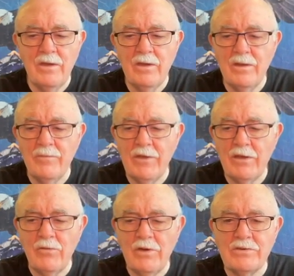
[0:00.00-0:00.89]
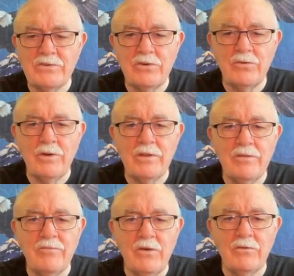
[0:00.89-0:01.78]
I'm not quite sure what
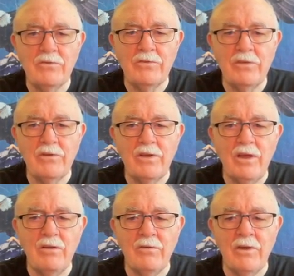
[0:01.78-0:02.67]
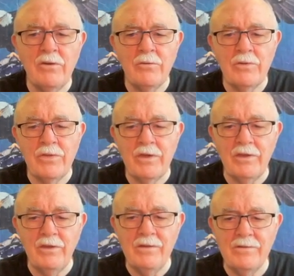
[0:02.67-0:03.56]
the folks there at Colorado were
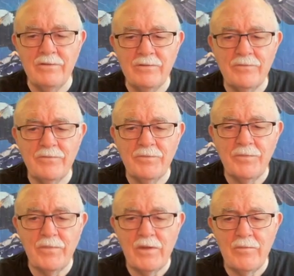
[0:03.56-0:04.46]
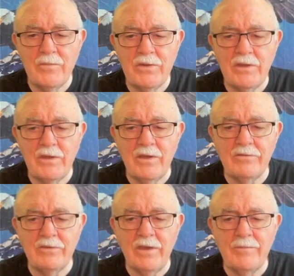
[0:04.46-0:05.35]
thinking, but they got
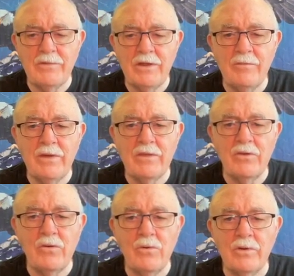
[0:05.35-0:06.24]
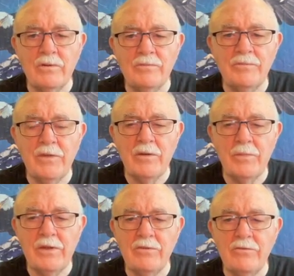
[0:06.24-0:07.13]
slapped down by the court. It'll
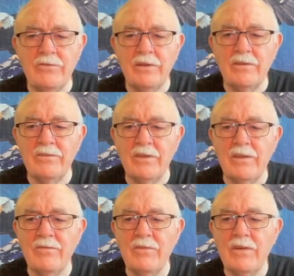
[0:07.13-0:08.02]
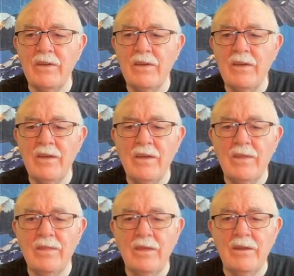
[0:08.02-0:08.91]
be interesting to see if
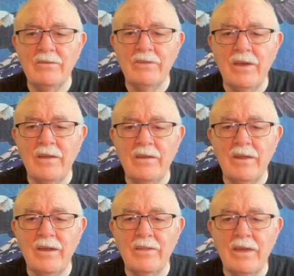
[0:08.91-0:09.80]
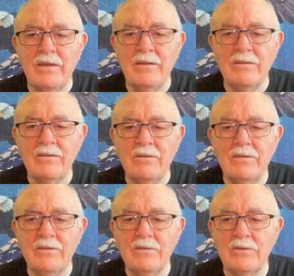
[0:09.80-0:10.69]
they decide to take that
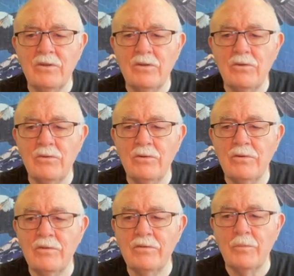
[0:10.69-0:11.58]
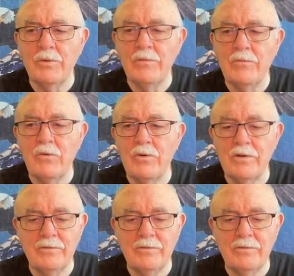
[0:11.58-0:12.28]
to the Supreme Court,